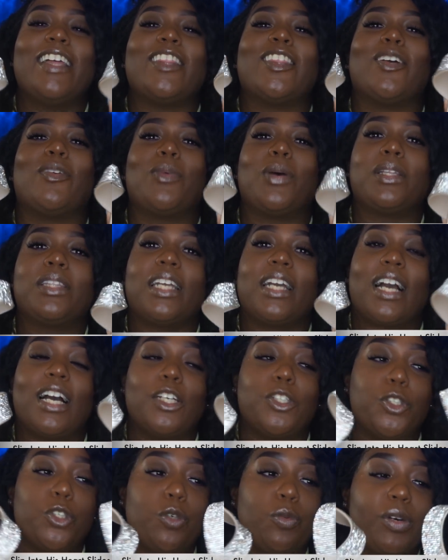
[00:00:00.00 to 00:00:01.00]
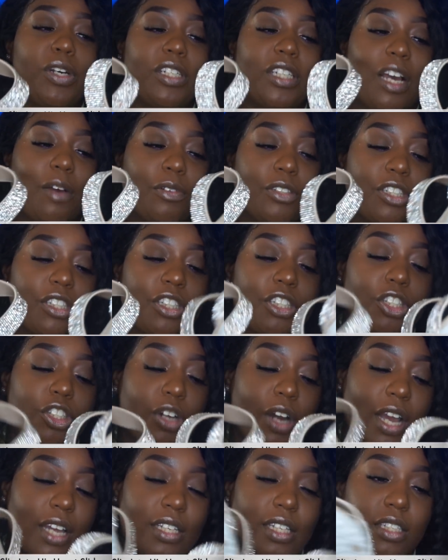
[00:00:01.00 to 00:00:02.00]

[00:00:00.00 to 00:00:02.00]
The one thing I do wish, I was just trying